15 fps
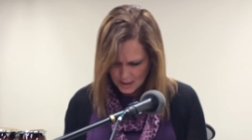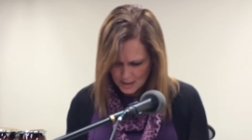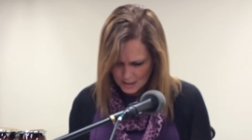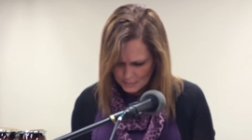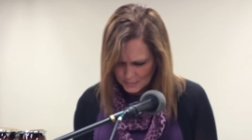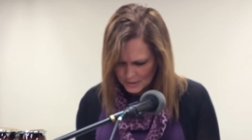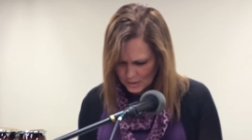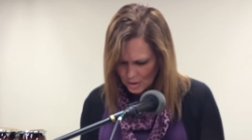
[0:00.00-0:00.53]

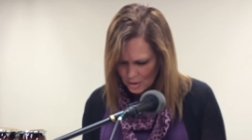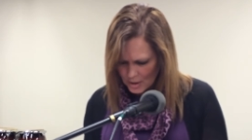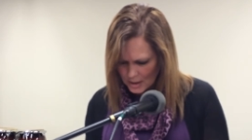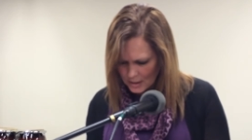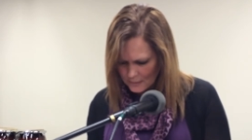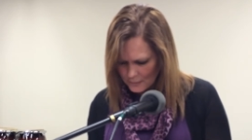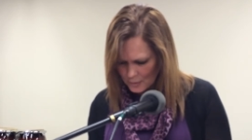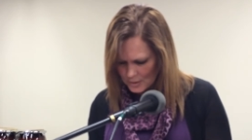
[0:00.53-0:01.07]
um,
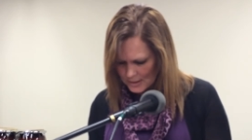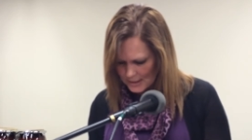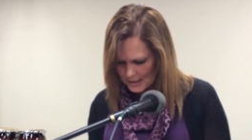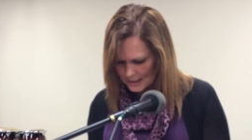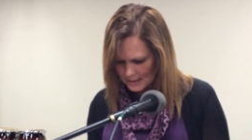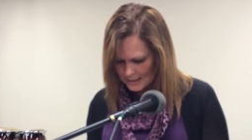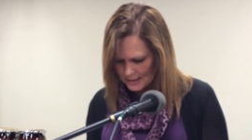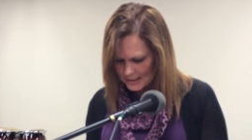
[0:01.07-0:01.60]
starting in verse
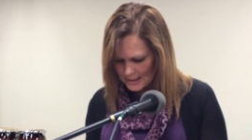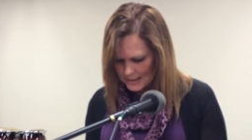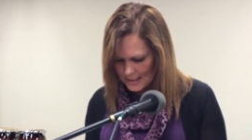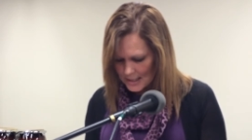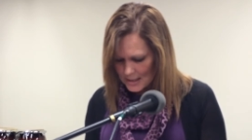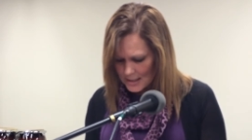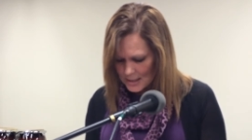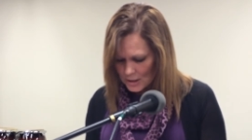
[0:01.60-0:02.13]
6. It says,
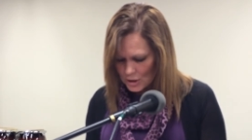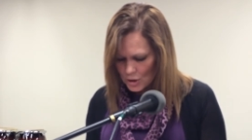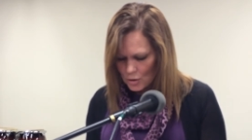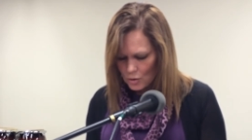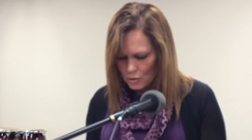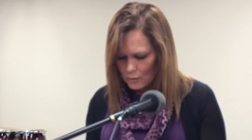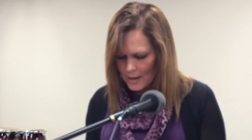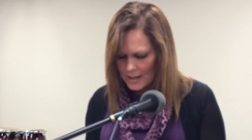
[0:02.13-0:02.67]
In this
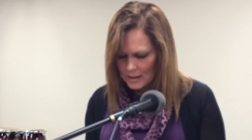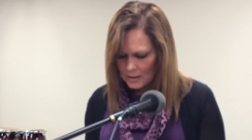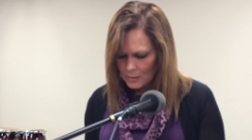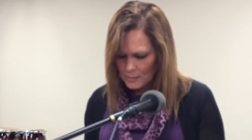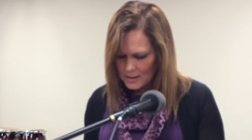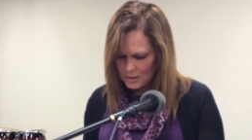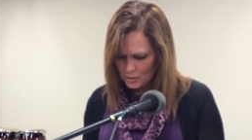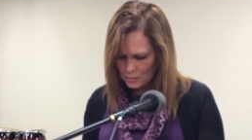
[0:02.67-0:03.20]
you
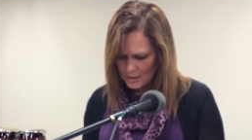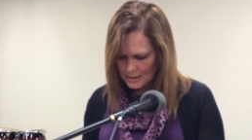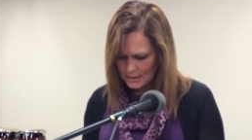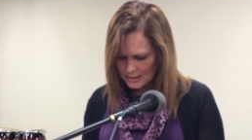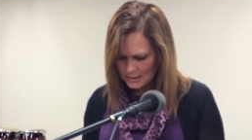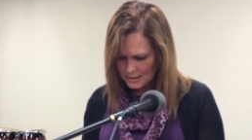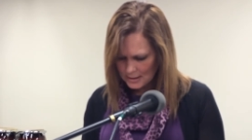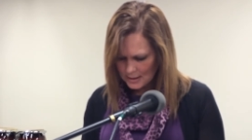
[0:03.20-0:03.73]
greatly
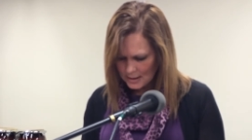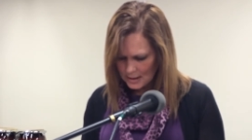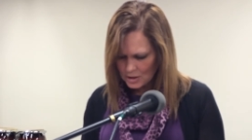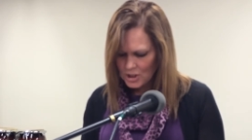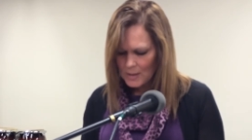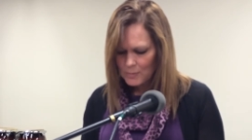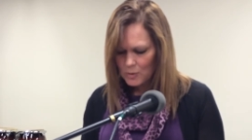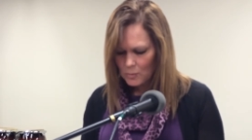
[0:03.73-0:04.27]
rejoice,
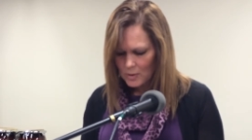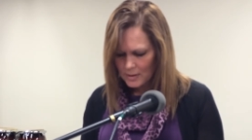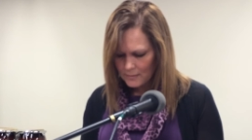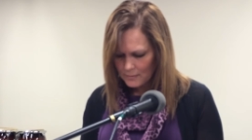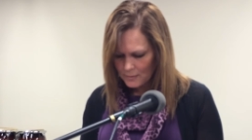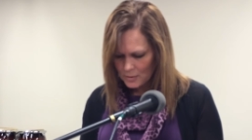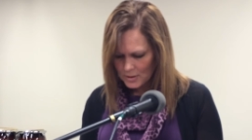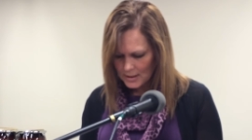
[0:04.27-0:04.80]
in chapter
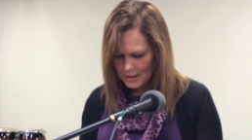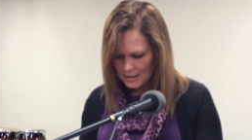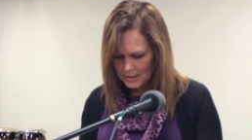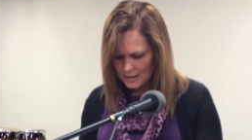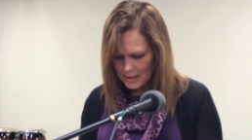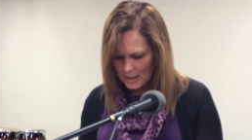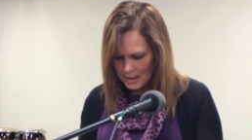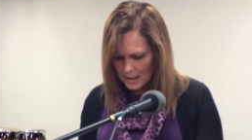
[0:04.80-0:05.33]
1, verse
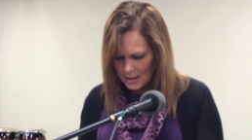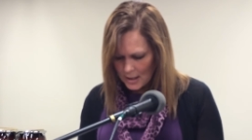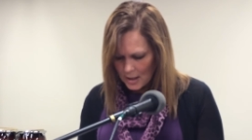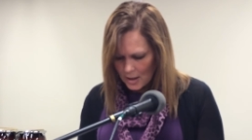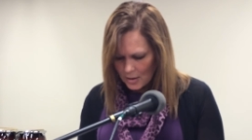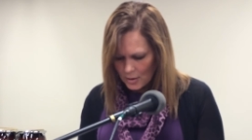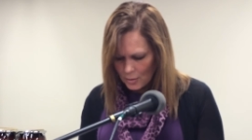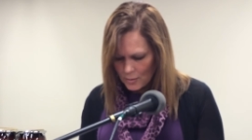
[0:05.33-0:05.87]
6.
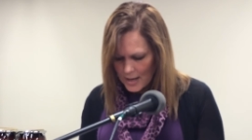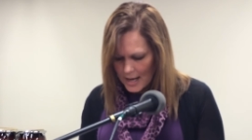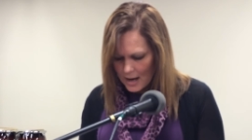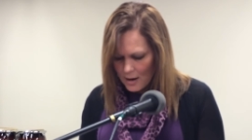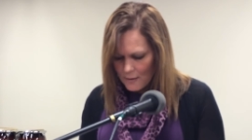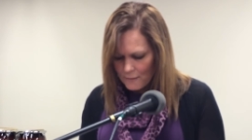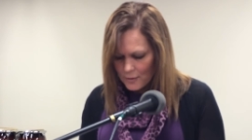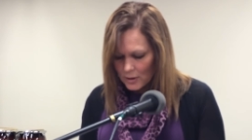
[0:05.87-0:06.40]
Though
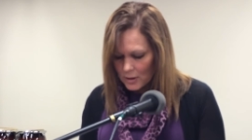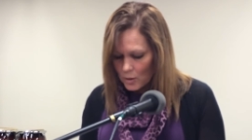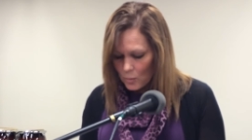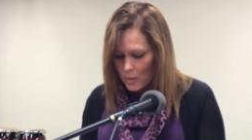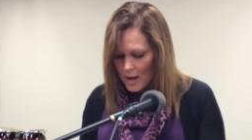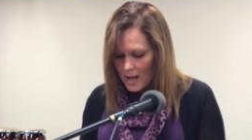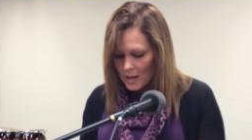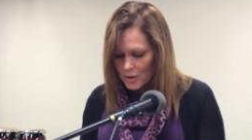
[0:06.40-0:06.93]
now for a
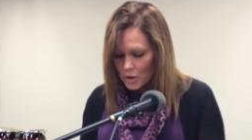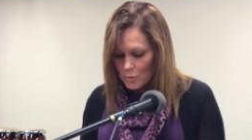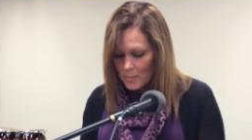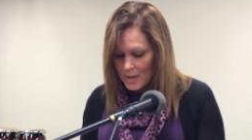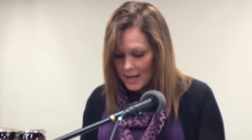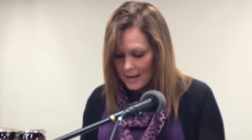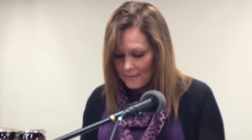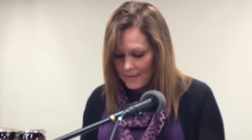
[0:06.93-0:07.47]
little while you
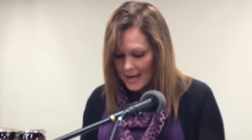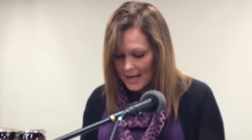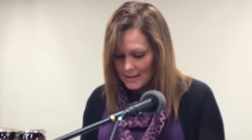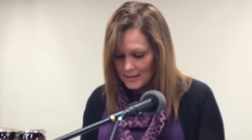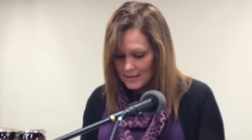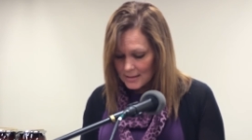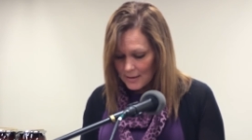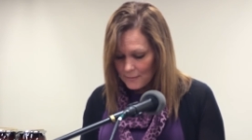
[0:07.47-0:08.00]
may have
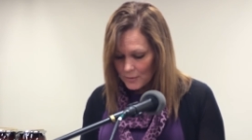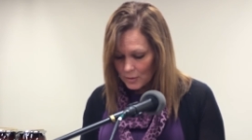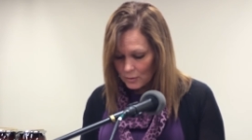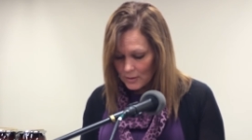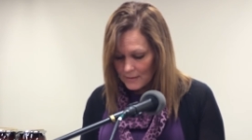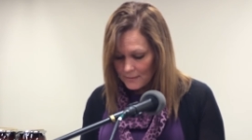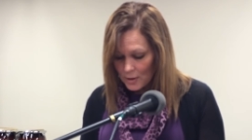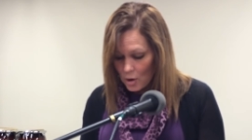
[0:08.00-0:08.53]
had suffered
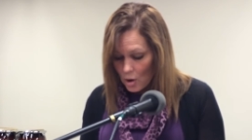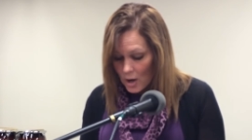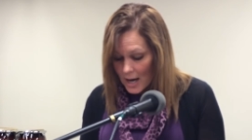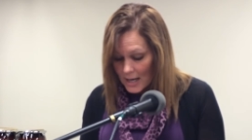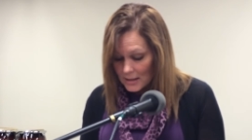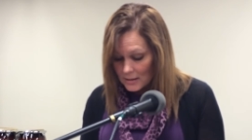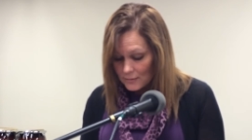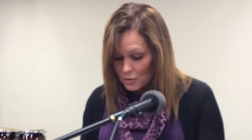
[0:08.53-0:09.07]
grief and all
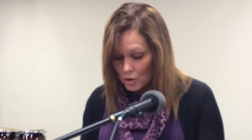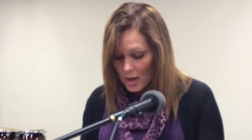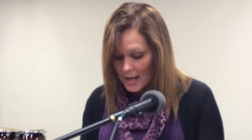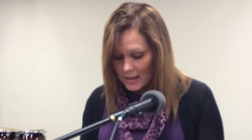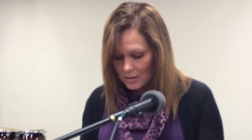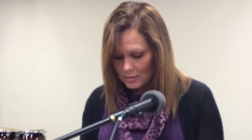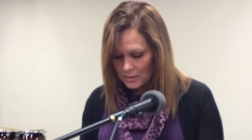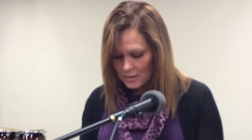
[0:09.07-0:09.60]
kinds of
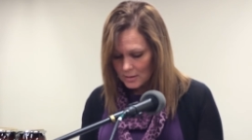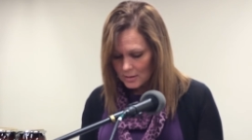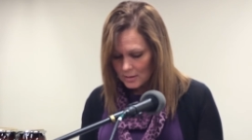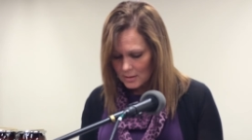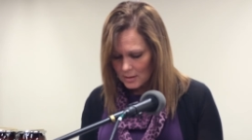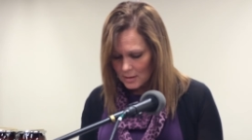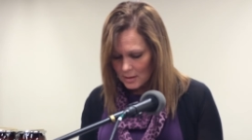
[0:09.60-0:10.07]
trials.